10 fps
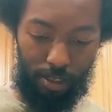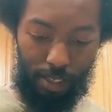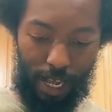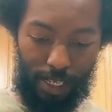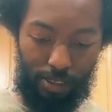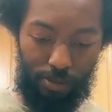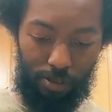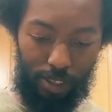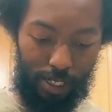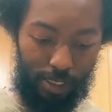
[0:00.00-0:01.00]
Last two
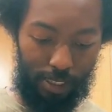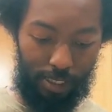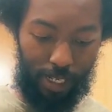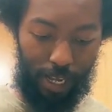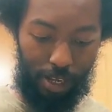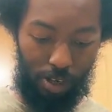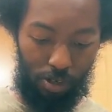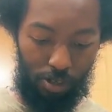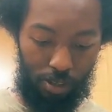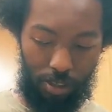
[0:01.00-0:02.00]
things is kale.